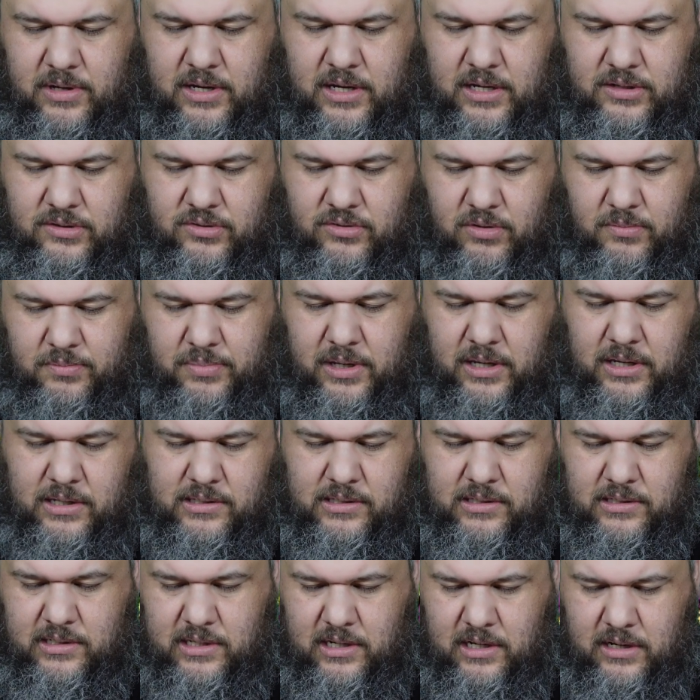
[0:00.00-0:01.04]
extra
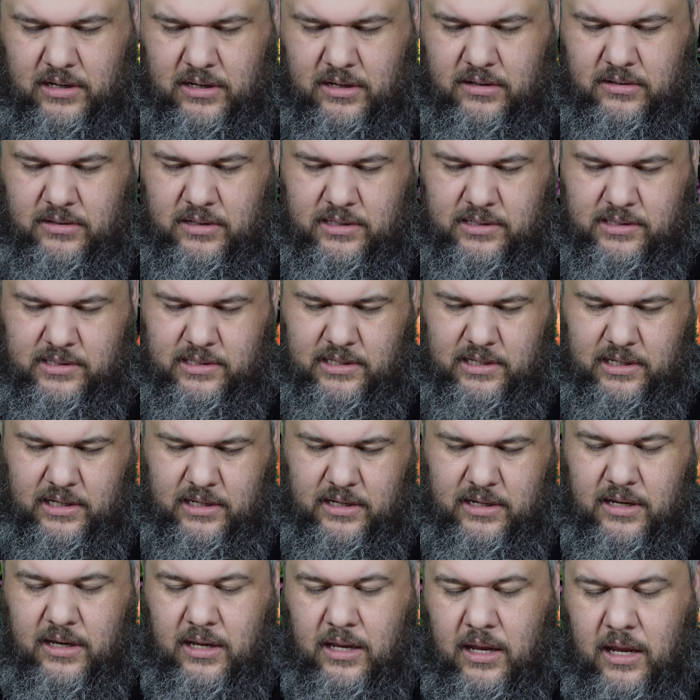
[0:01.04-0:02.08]
pieces here. Let's see.
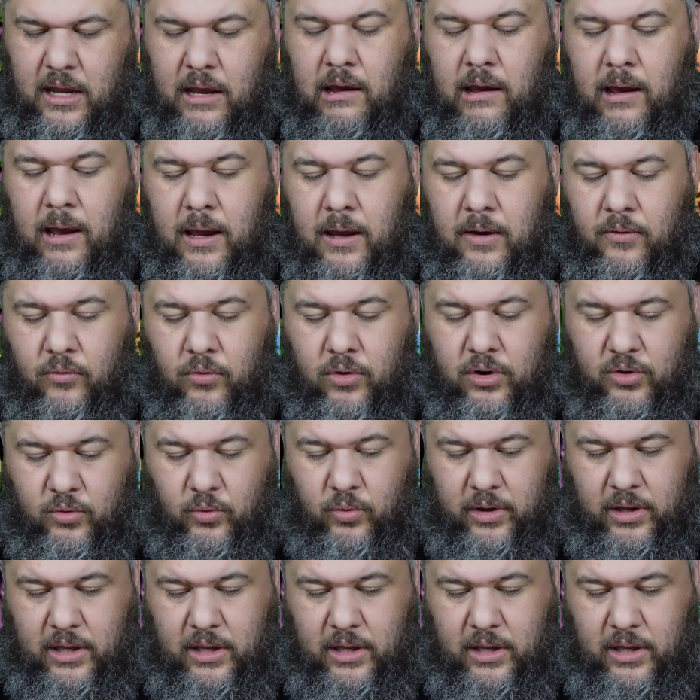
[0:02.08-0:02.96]
What do we